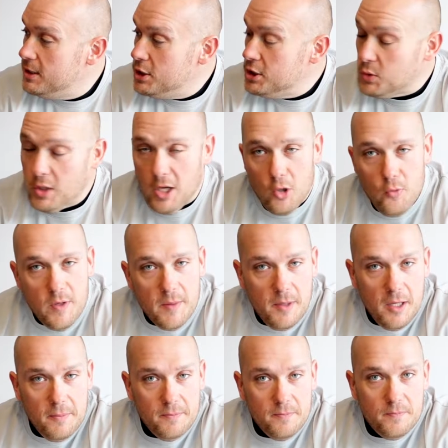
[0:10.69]
So we're going to open them
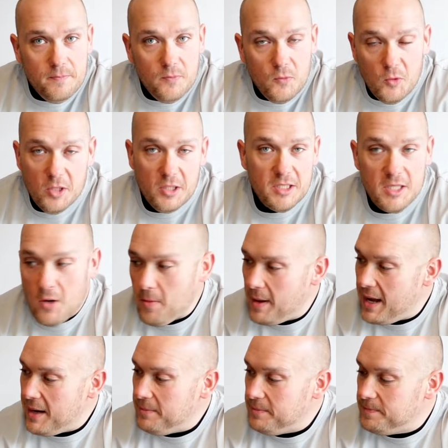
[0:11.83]
up. We're going to talk
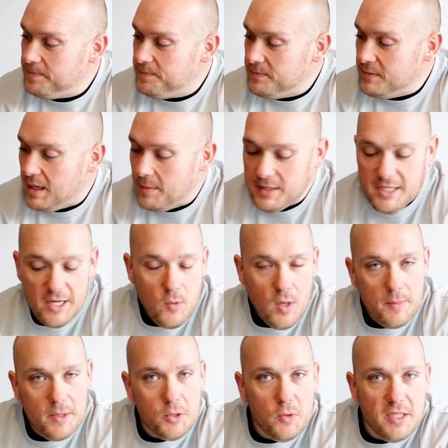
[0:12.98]
about them. I'm going to tell you what I'm
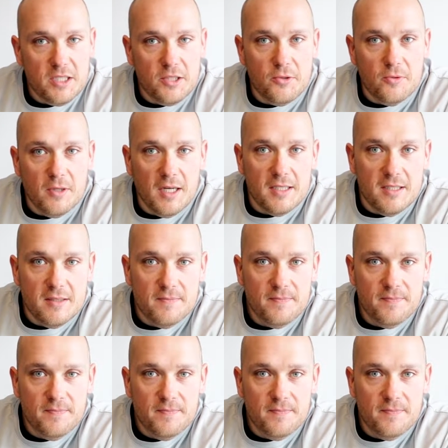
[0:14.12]
going to do with these 2 rods.